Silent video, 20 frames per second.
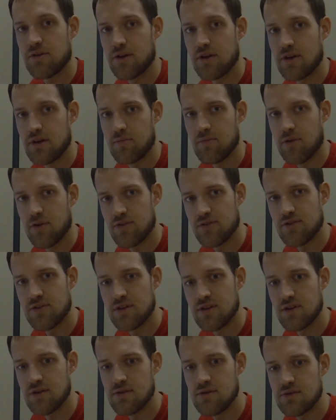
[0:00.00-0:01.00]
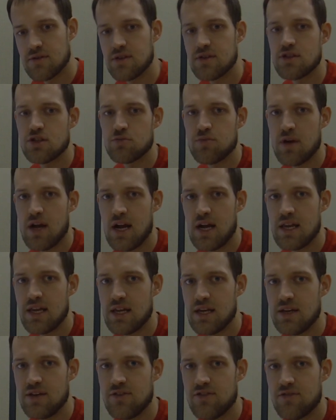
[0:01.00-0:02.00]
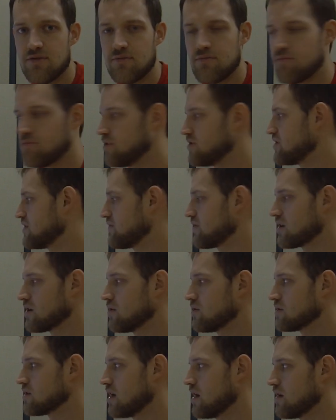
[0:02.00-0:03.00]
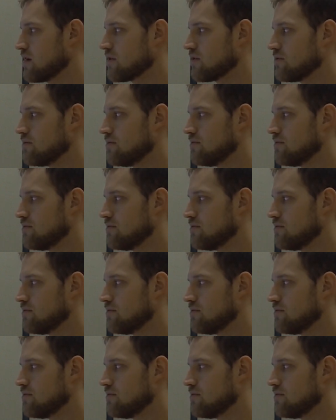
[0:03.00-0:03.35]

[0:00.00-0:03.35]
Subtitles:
good person to use in Japan is Pacific Coast Auto.